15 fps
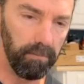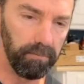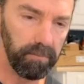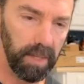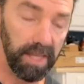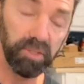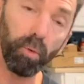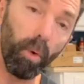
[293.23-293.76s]

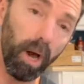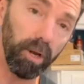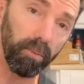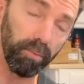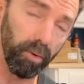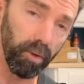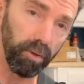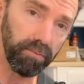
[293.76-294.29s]
It's
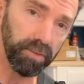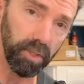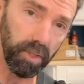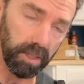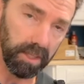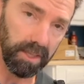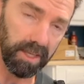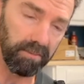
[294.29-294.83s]
waterproof, so you
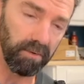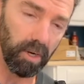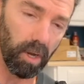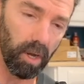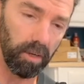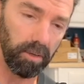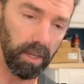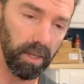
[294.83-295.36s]
can leave it
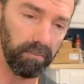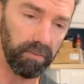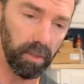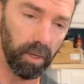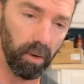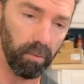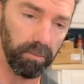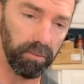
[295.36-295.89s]
on if you're
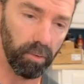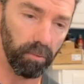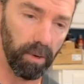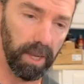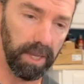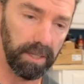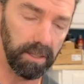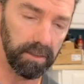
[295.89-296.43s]
going through
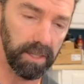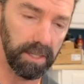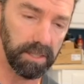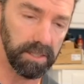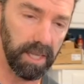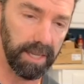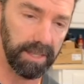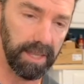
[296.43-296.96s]
rain and things
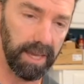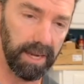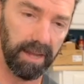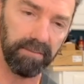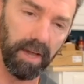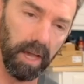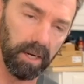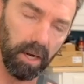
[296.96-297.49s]
like that.
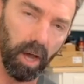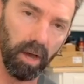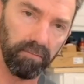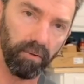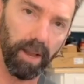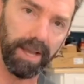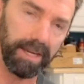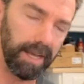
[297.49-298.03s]
I've got it off
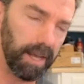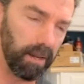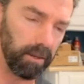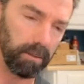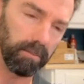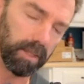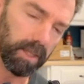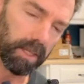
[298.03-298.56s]
right now, and
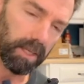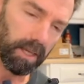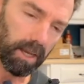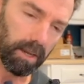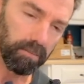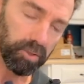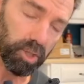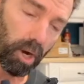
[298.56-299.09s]

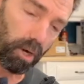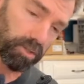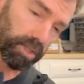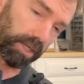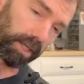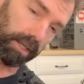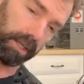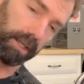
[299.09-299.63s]
I'm
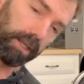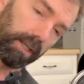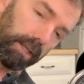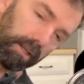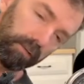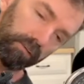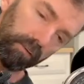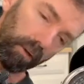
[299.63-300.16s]
charging it. So